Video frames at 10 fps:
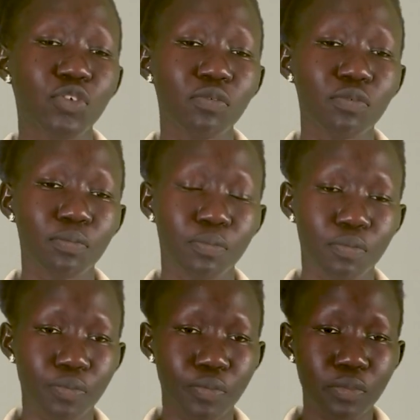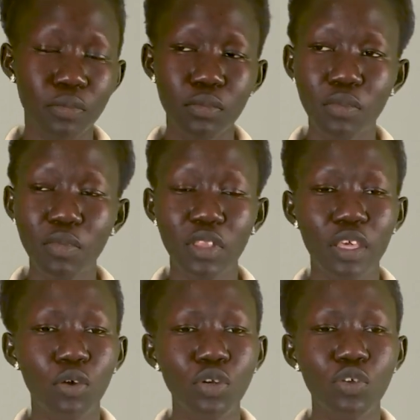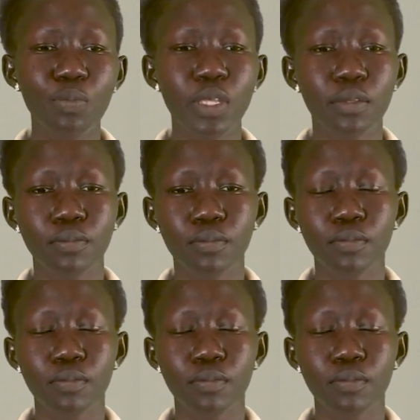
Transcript: of the economy.